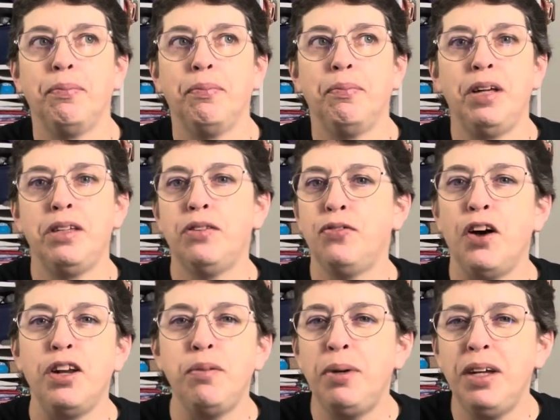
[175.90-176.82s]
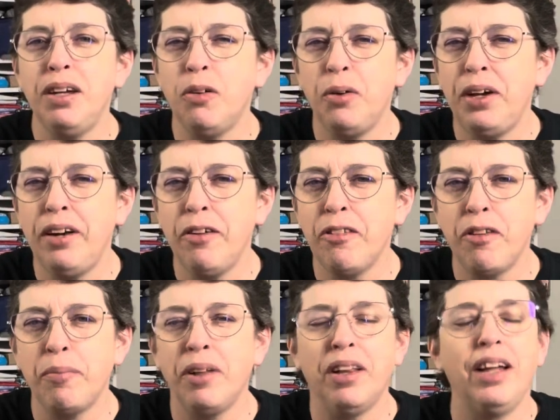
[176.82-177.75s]
it's fun being green or
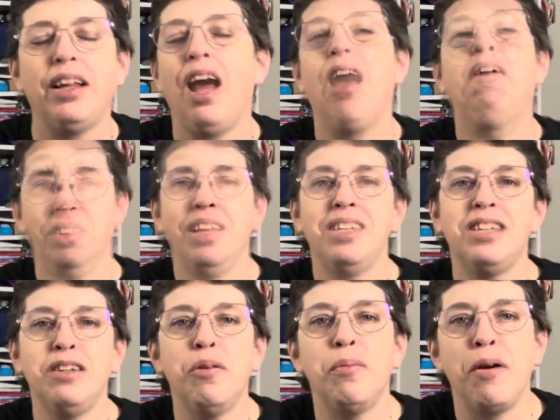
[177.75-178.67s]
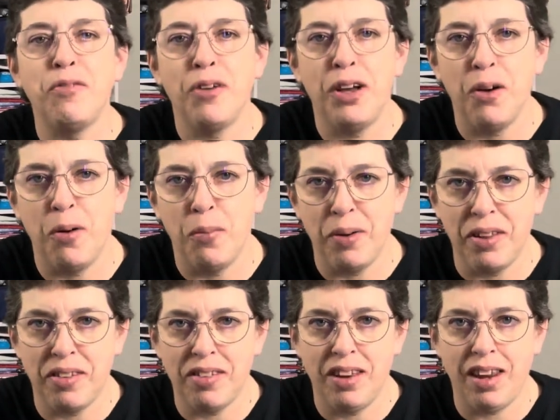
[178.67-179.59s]
something like that. I don't know. Let's see what my friend
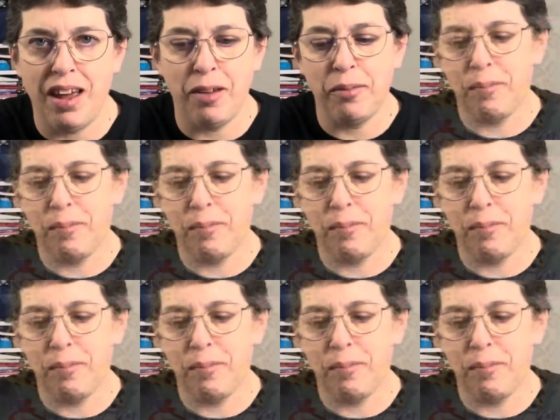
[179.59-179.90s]
opens today.